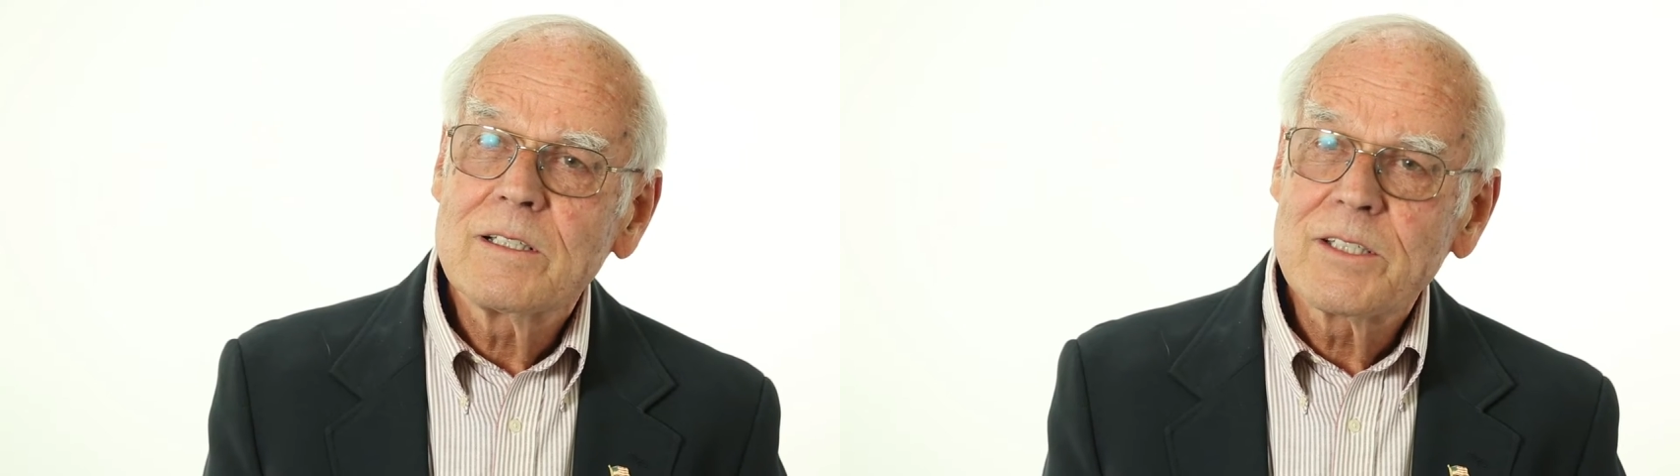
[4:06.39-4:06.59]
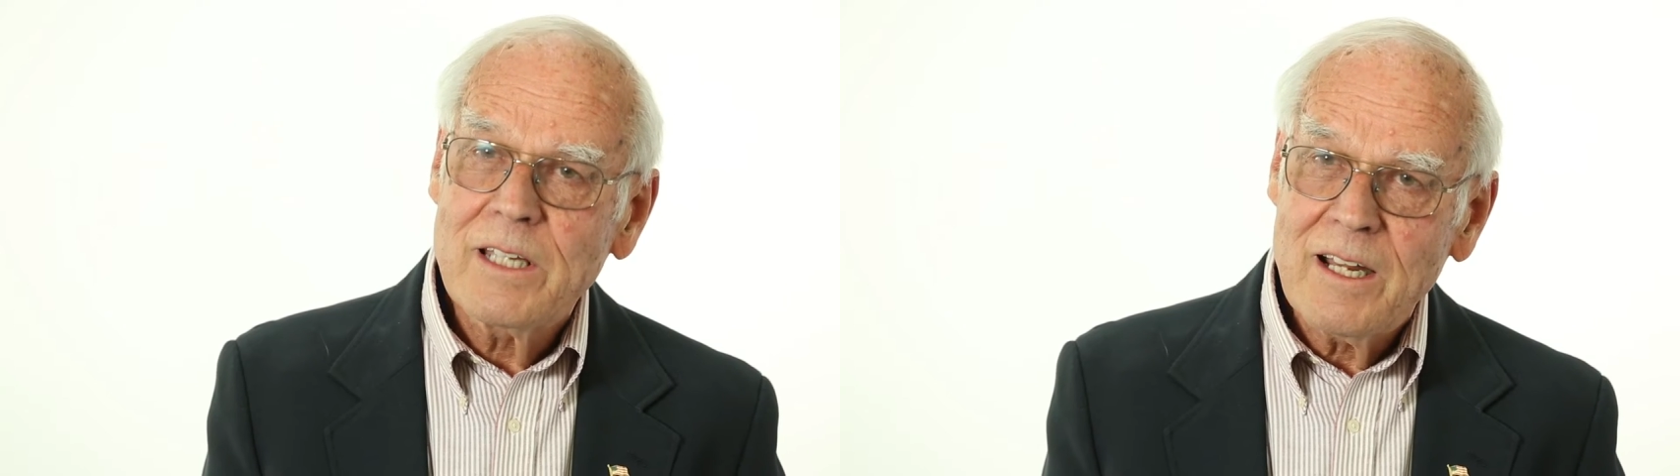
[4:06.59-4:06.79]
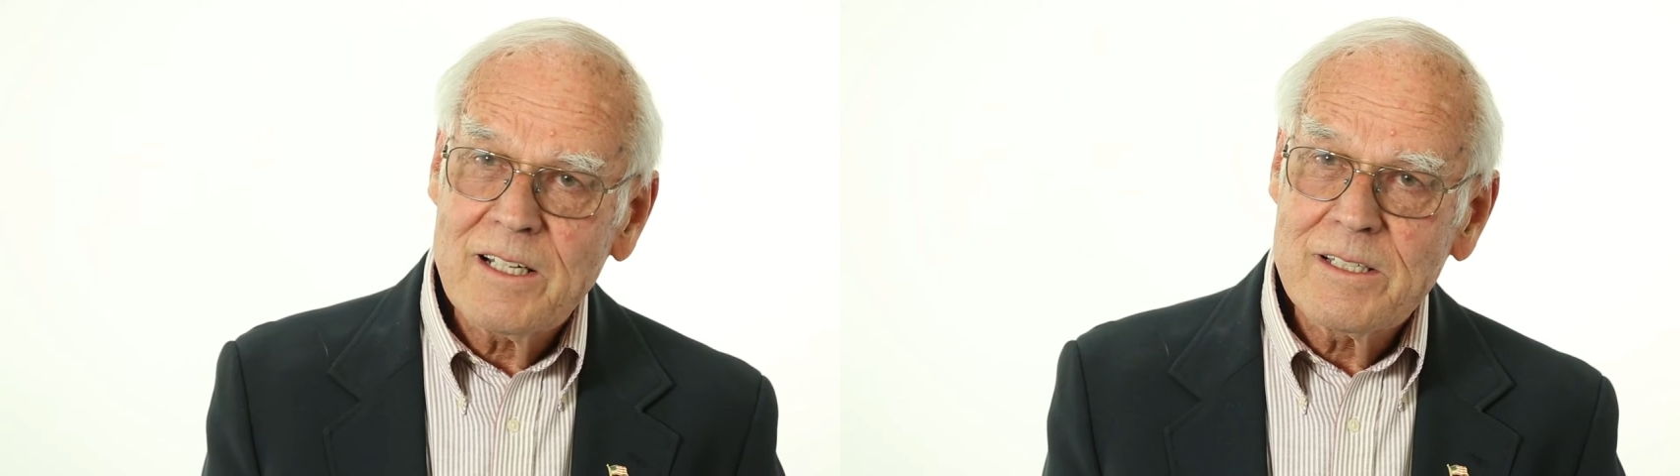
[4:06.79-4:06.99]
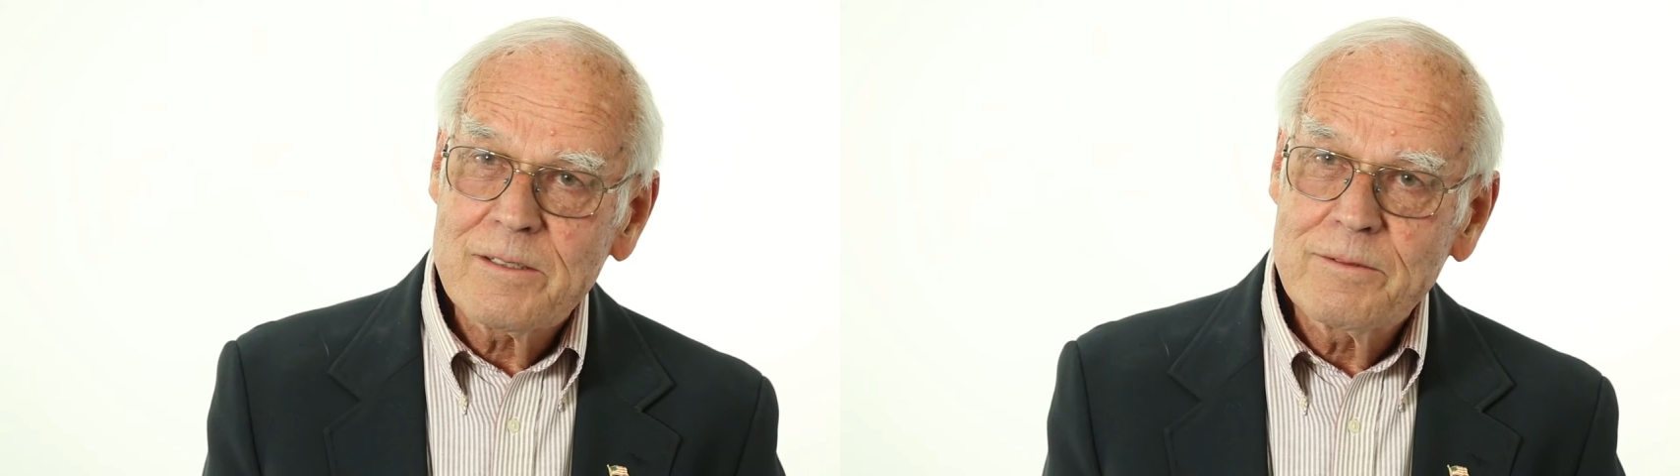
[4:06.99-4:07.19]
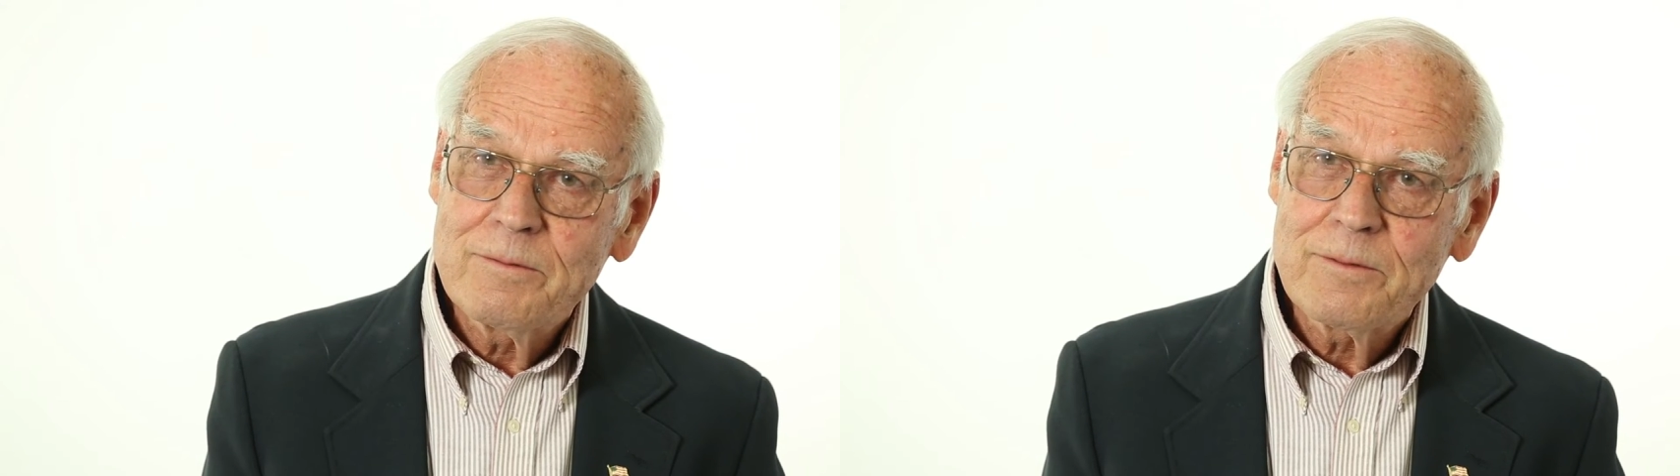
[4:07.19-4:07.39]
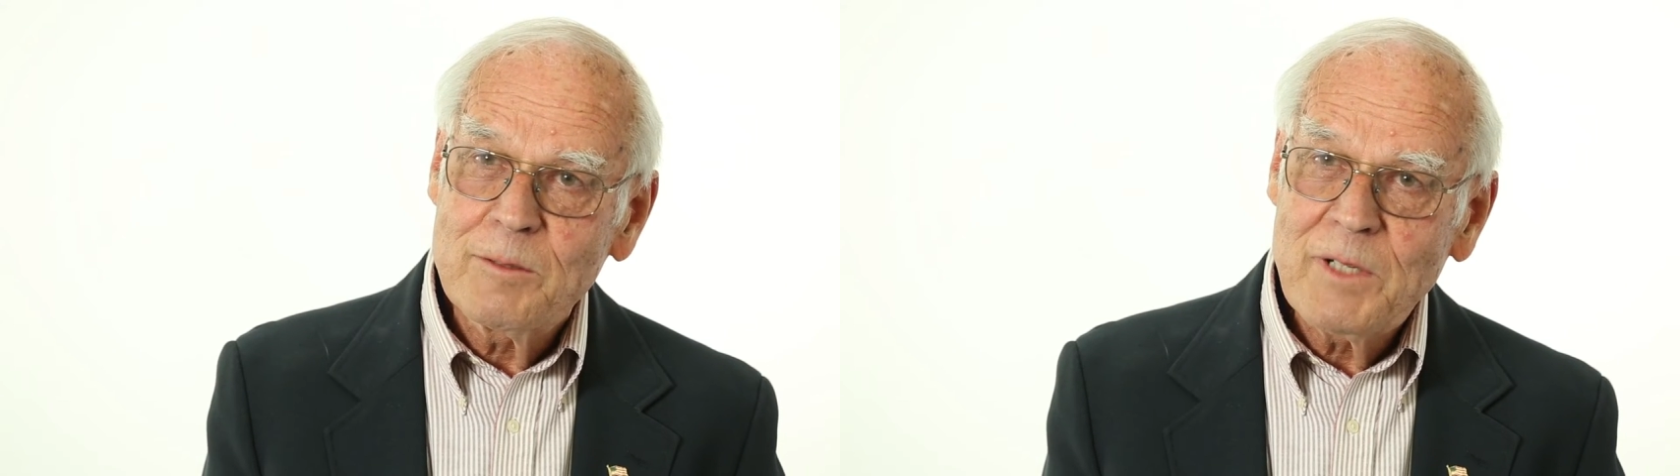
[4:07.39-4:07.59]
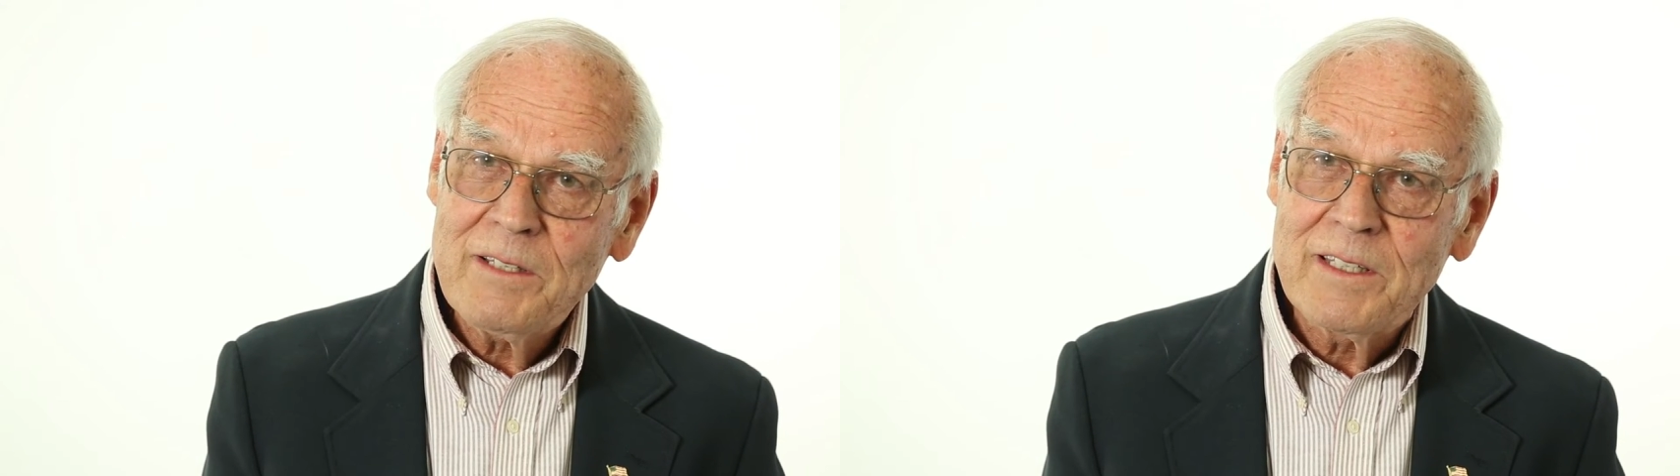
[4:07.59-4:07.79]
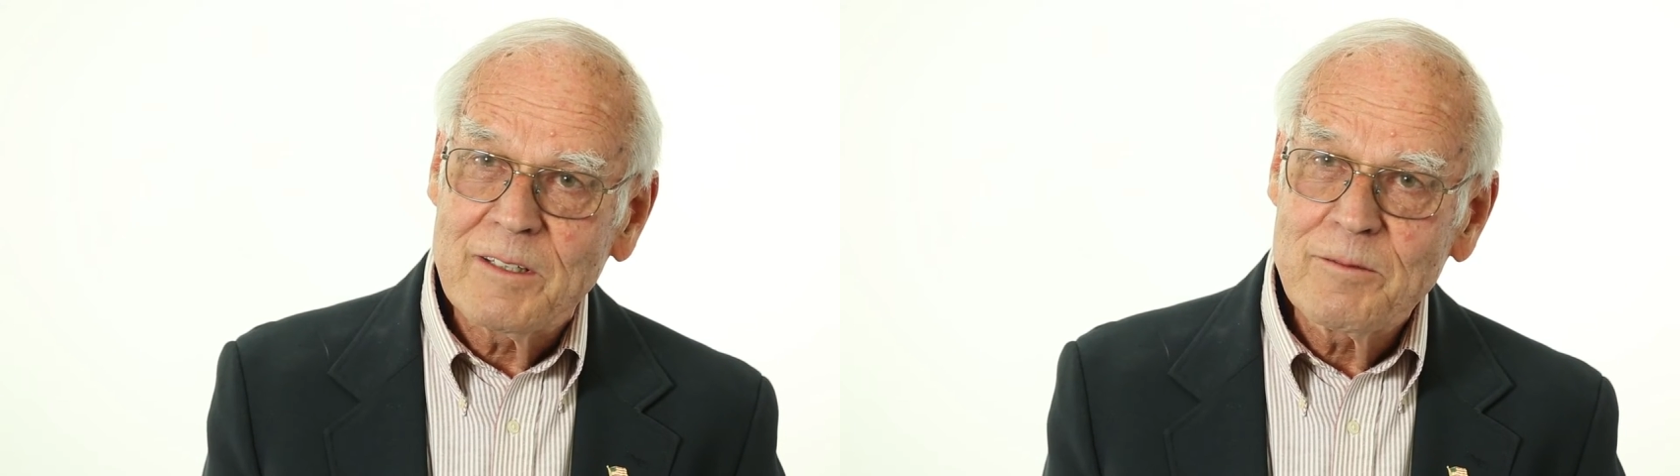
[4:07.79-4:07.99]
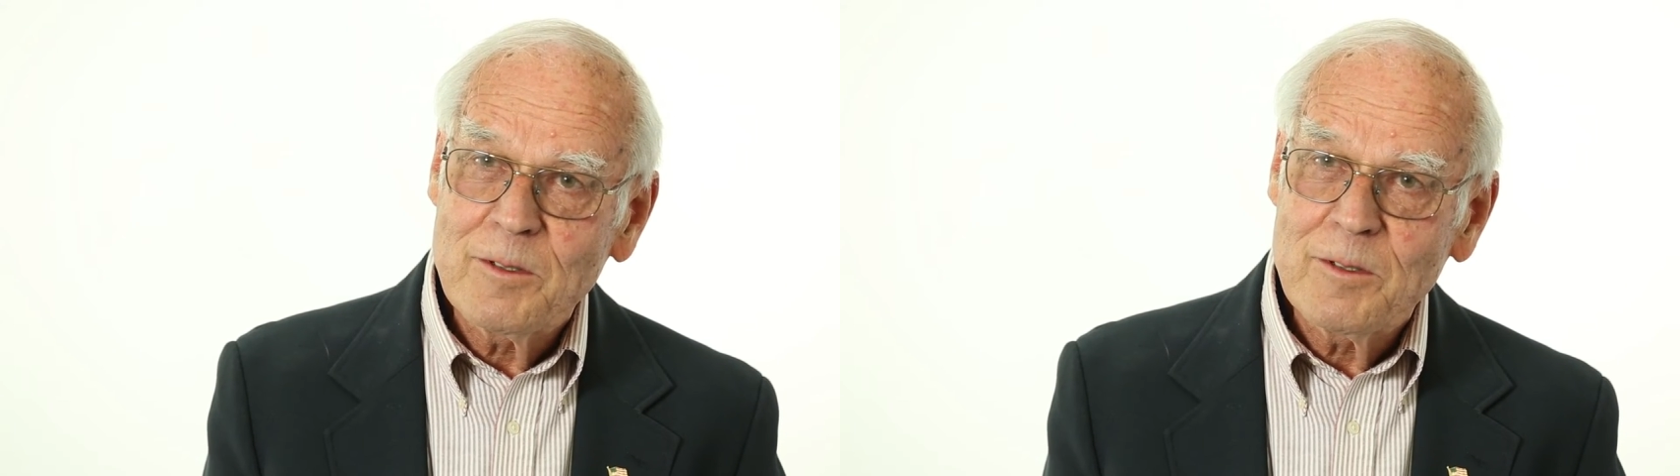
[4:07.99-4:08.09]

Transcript: starts from nothing,